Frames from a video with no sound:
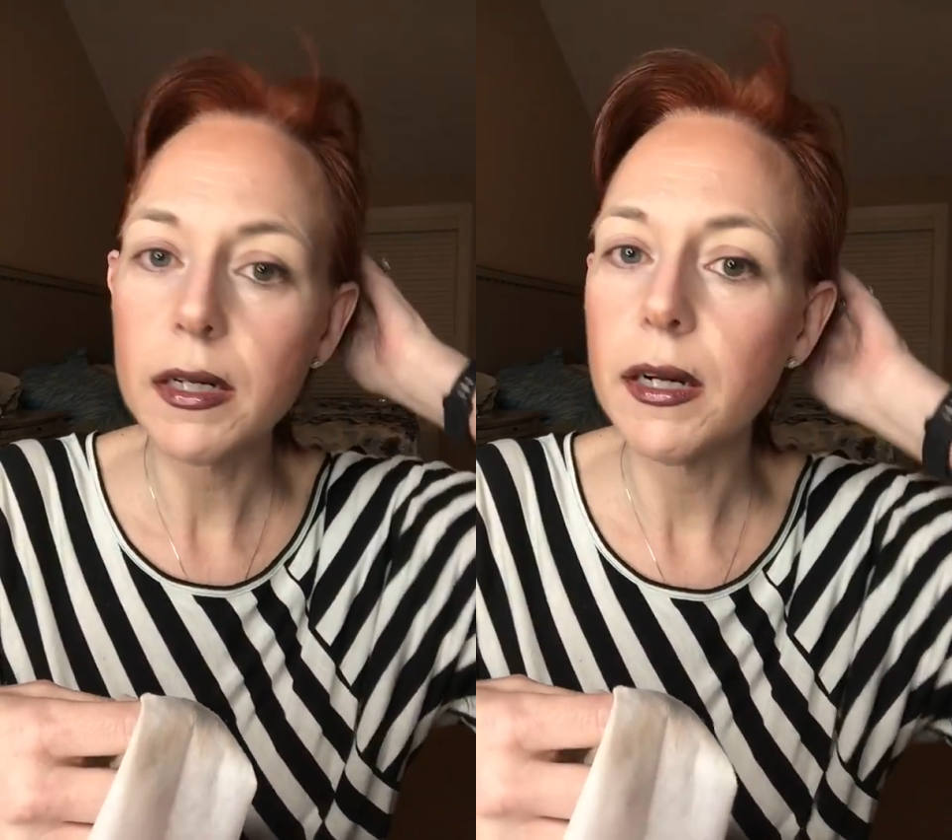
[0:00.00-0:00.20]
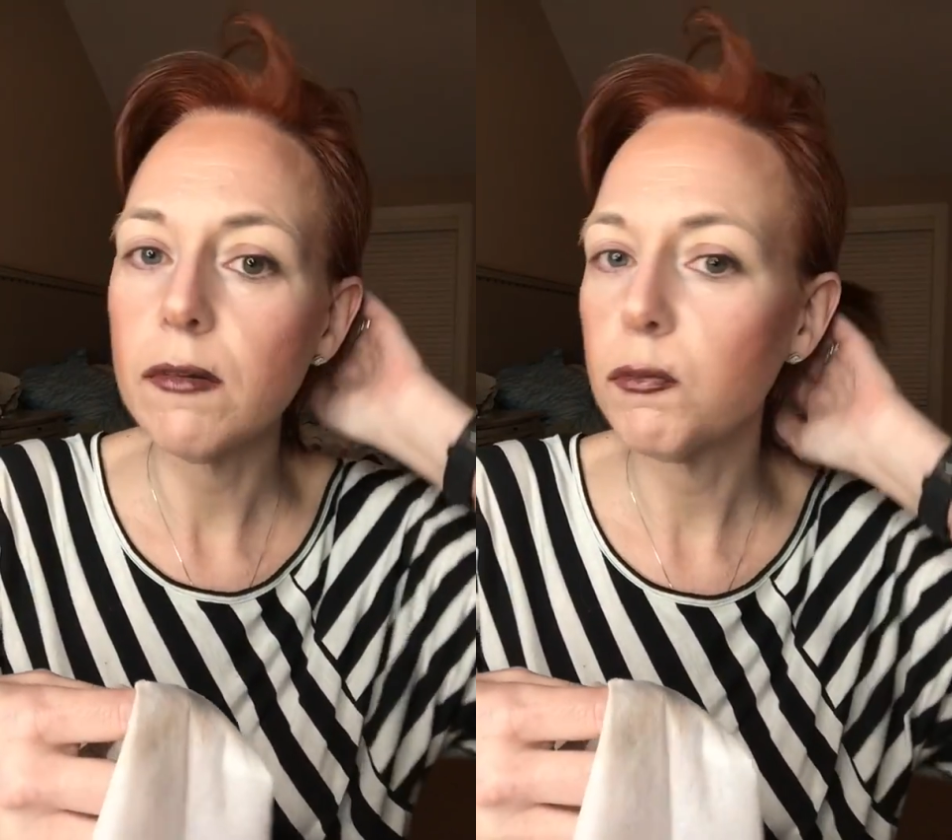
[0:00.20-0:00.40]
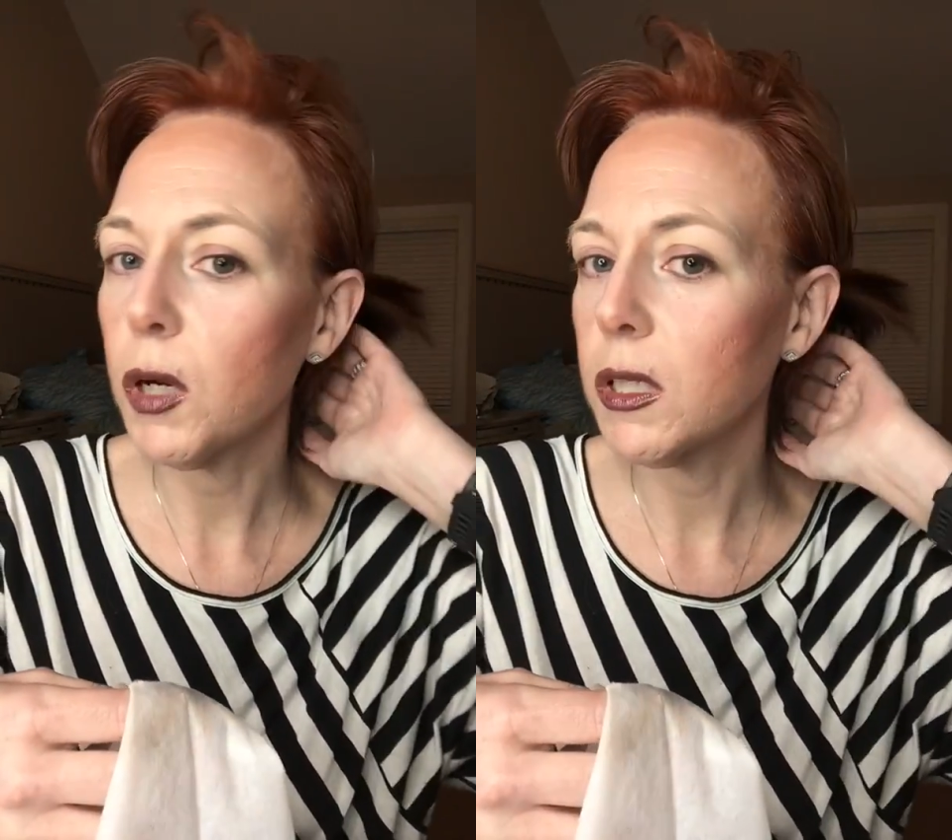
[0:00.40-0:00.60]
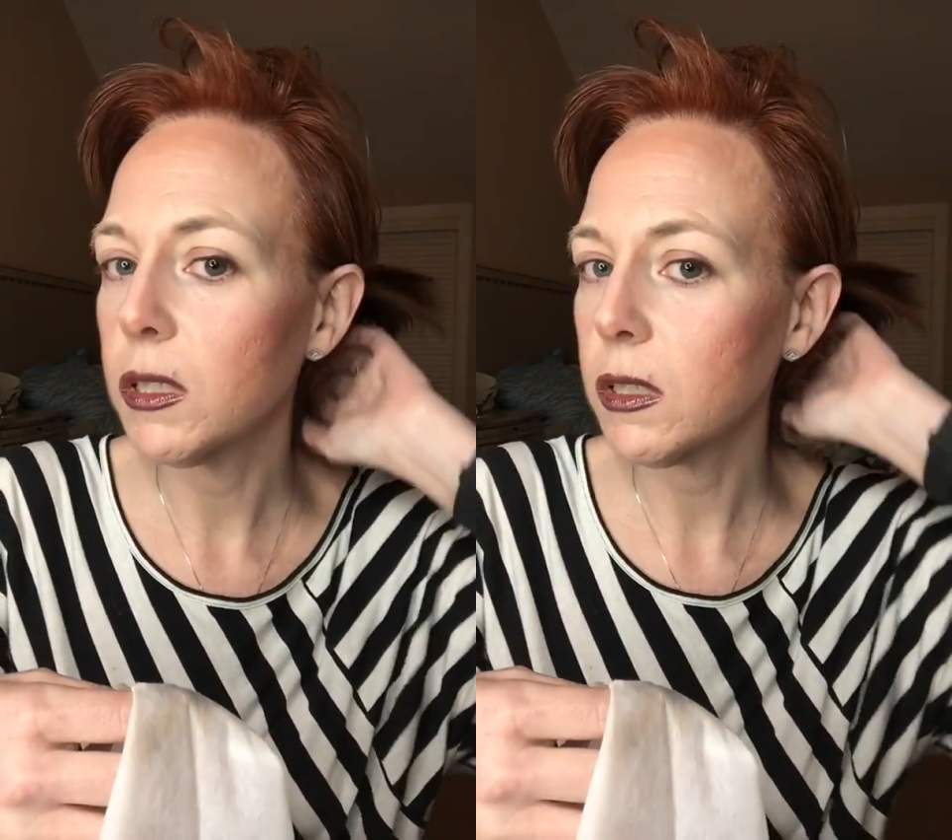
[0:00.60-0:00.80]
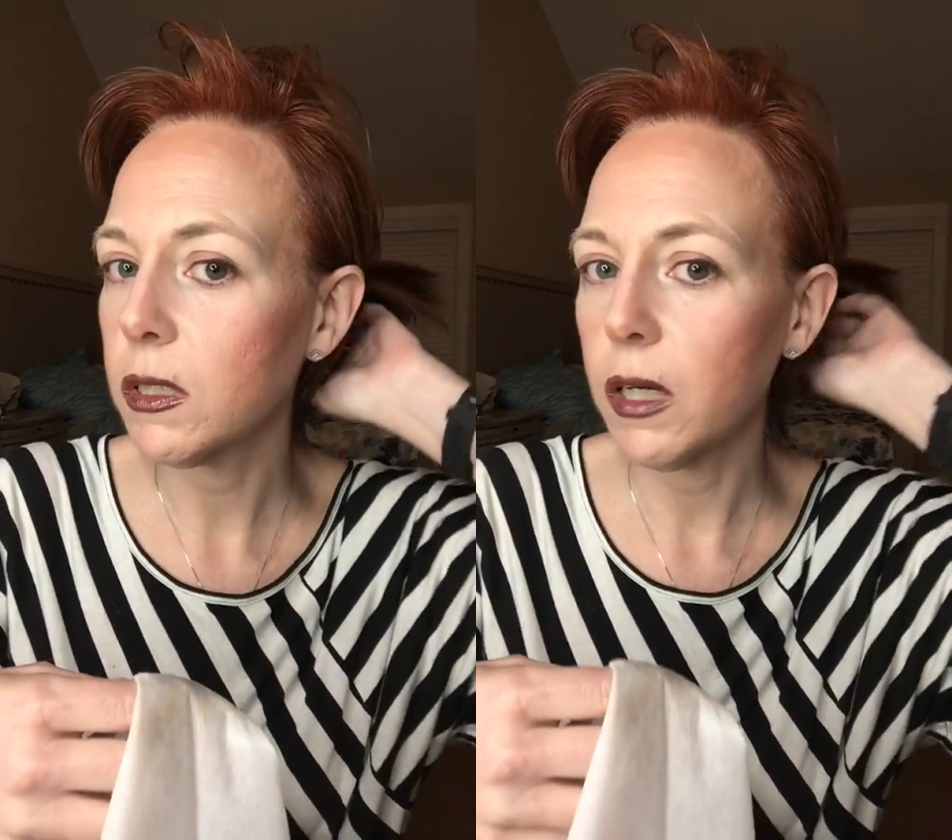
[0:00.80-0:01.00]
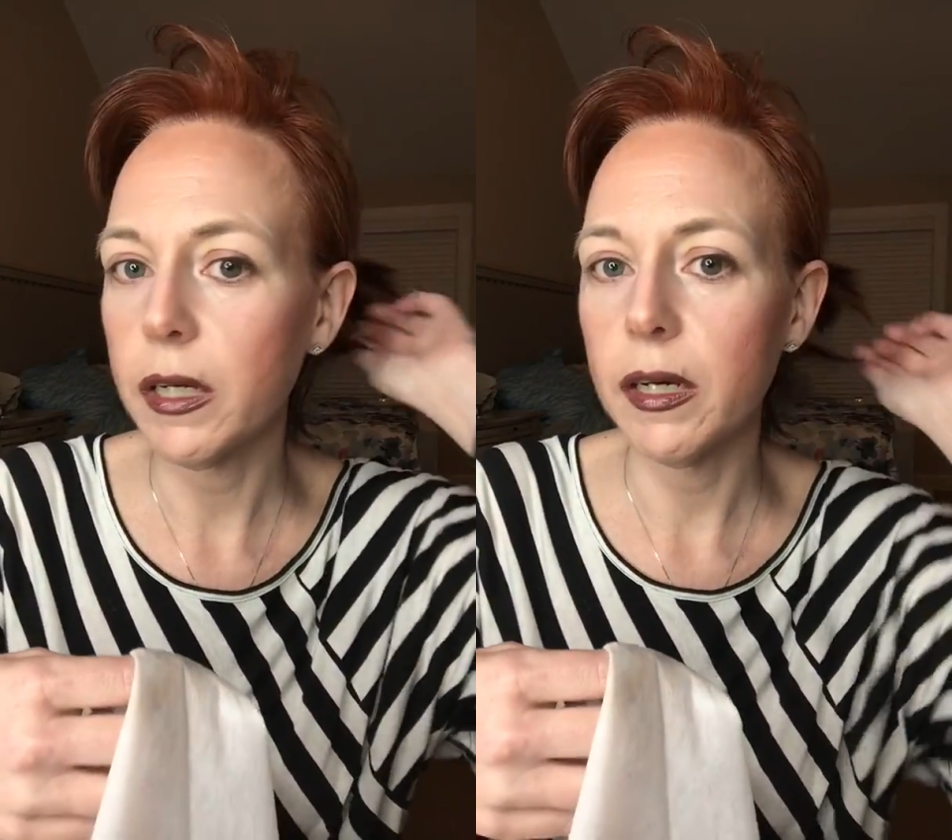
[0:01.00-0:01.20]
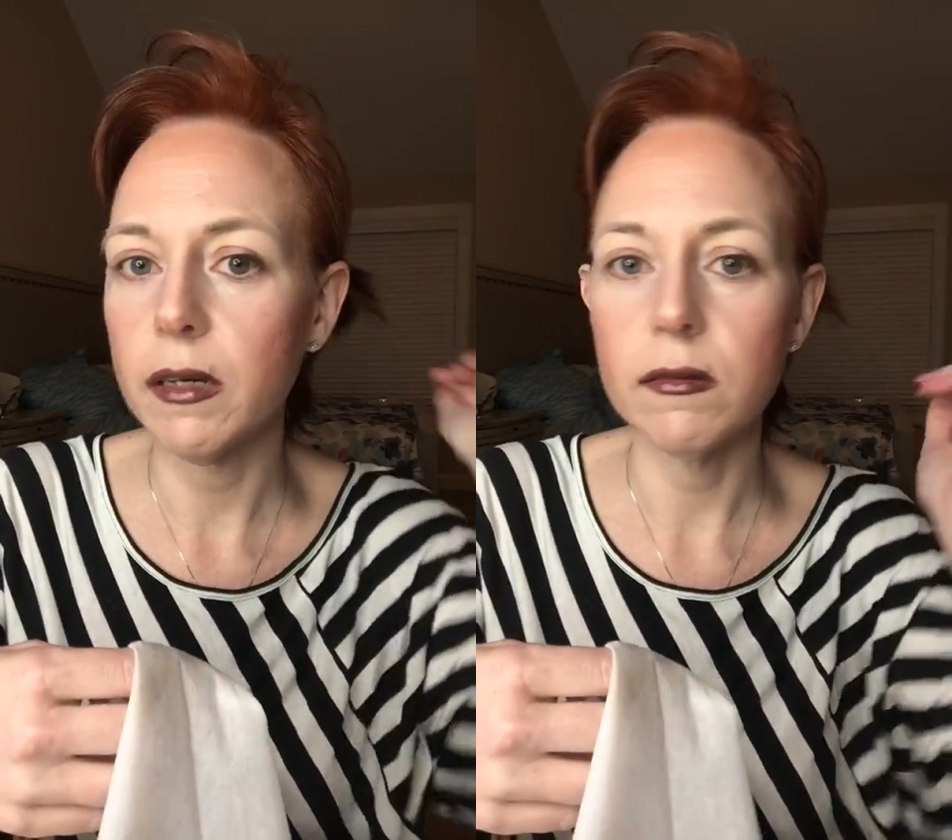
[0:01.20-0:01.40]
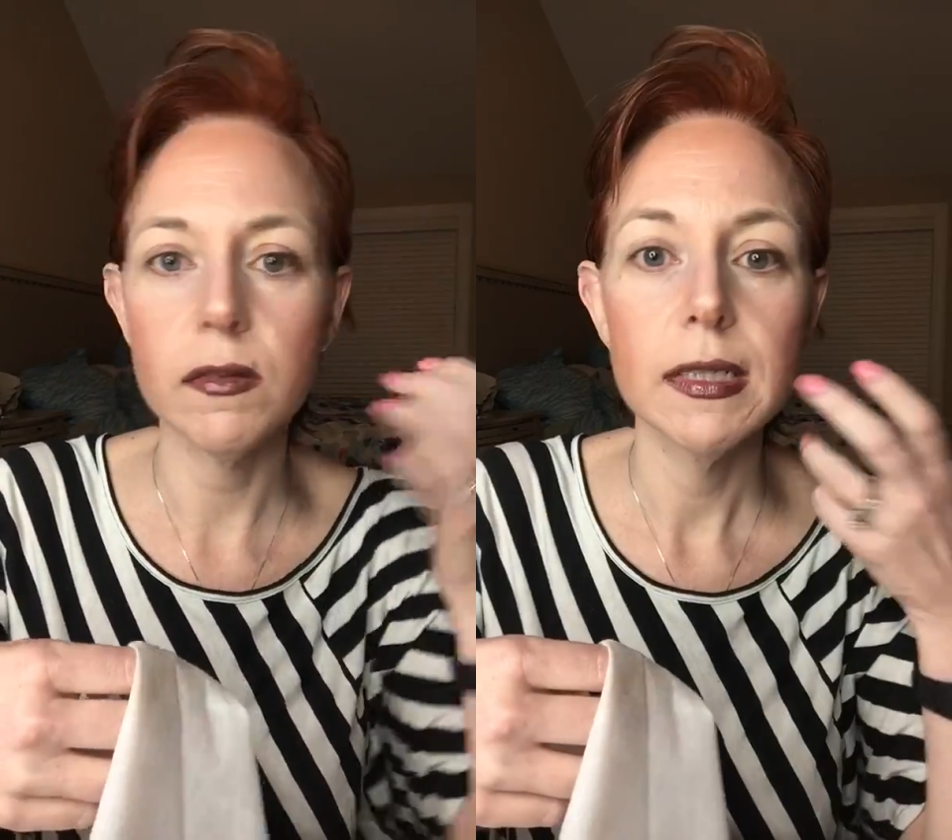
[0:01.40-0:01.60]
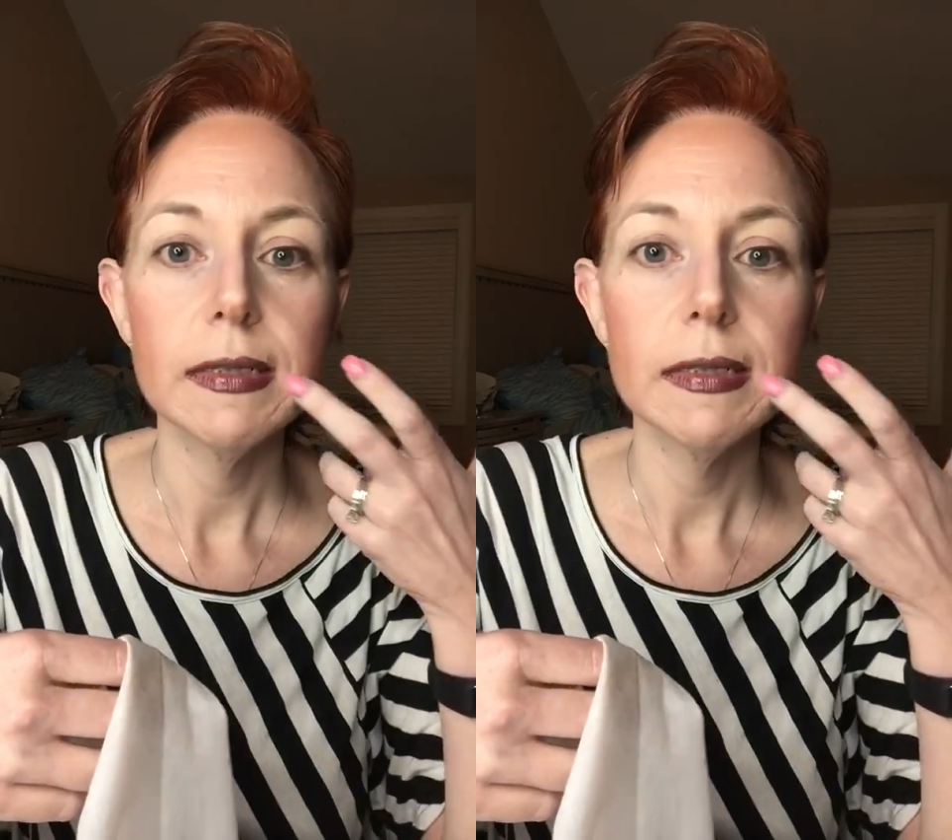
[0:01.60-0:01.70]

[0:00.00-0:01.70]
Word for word: I have bronzer, I have